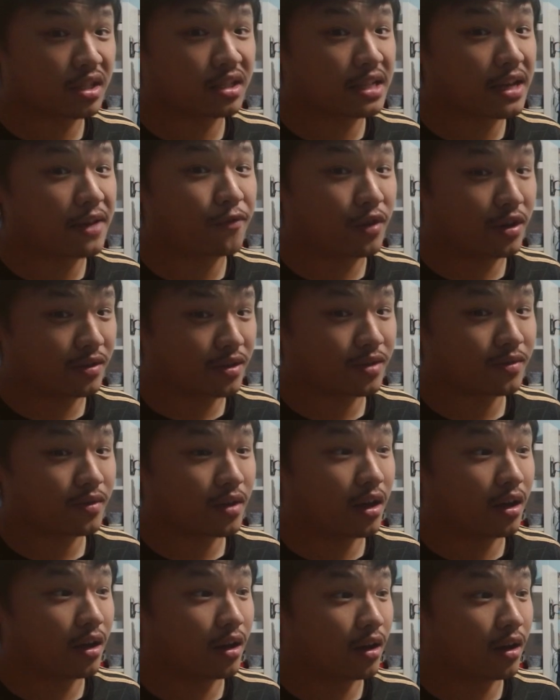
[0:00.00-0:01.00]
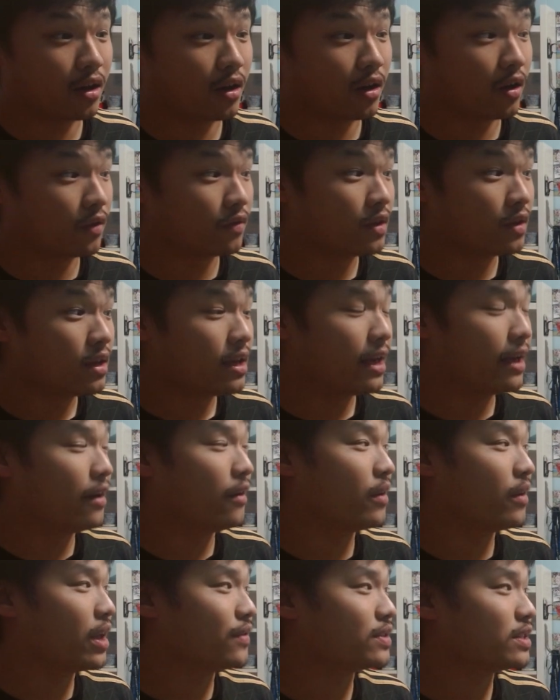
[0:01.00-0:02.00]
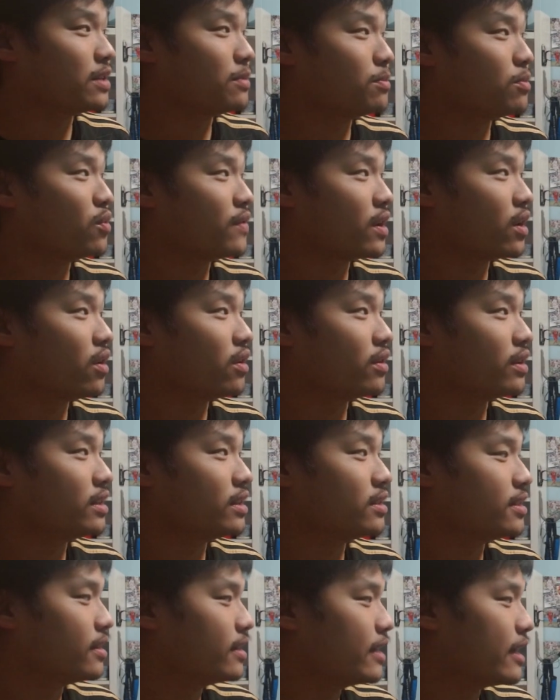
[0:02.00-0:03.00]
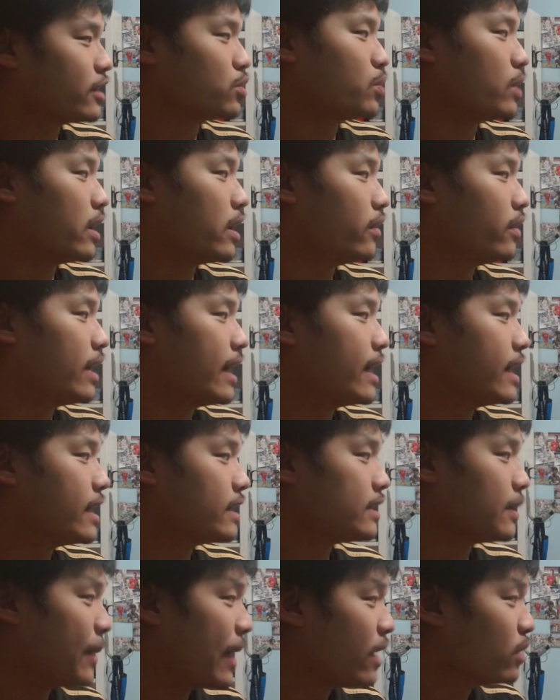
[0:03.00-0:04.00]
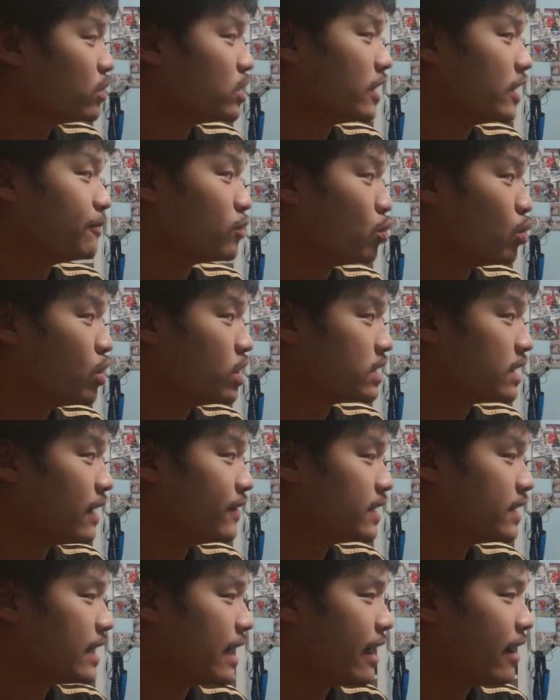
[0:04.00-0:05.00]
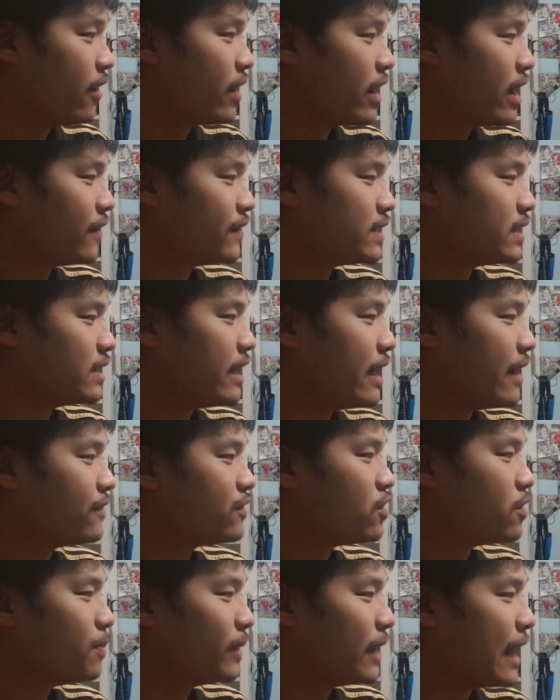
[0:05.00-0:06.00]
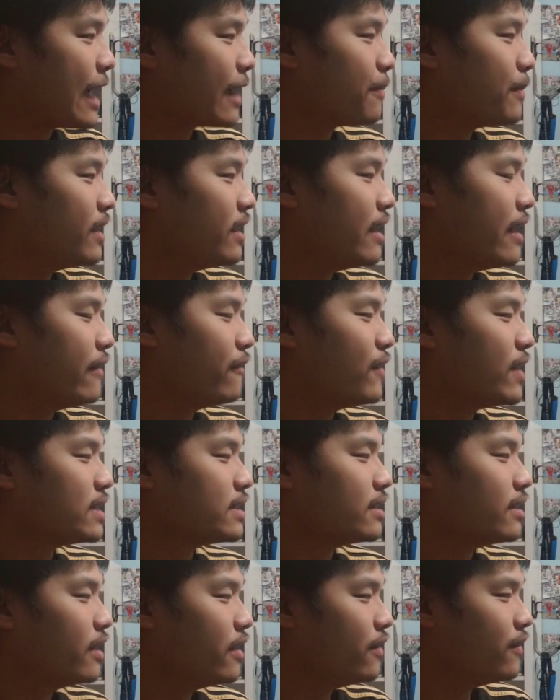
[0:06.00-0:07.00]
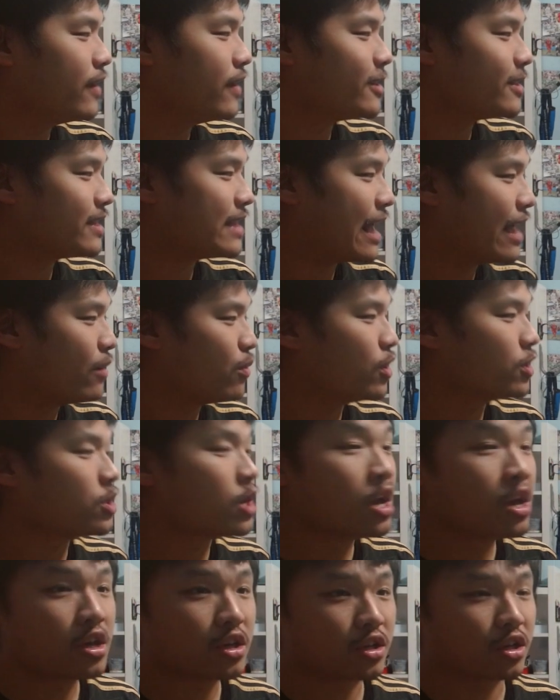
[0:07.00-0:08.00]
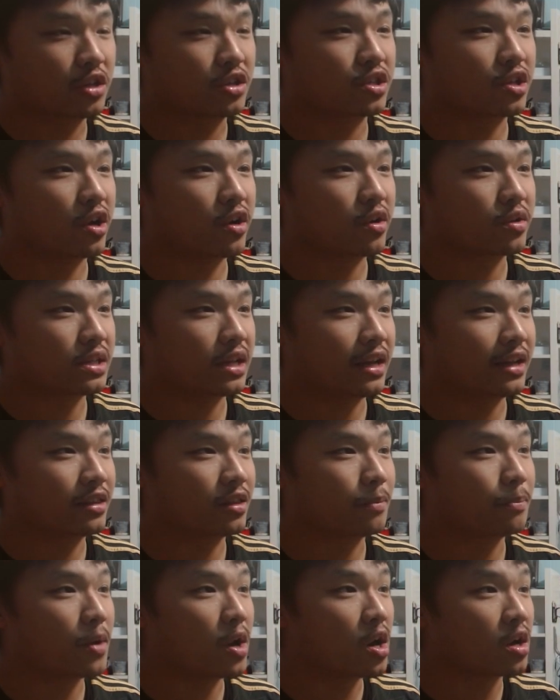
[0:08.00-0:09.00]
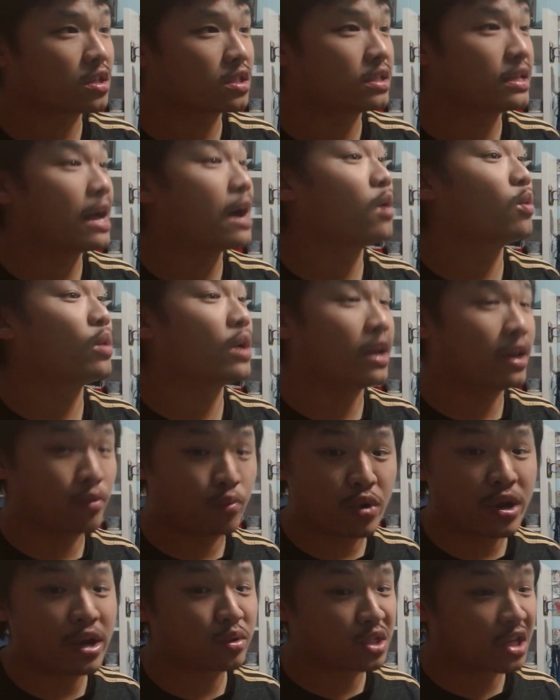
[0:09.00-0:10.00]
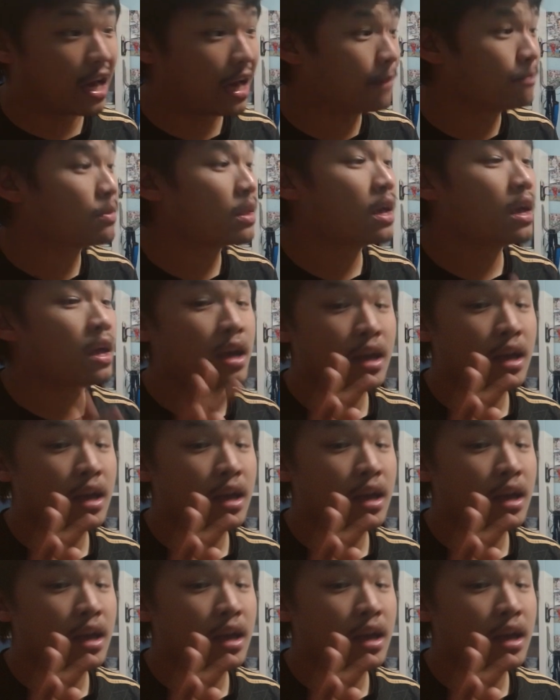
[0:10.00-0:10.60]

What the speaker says: was the difference of LAFC moving on into the next round, as a penalty was given to LAFC after Blackman and Veselinovic sandwiched Gonzalez in the box. Now, in real time,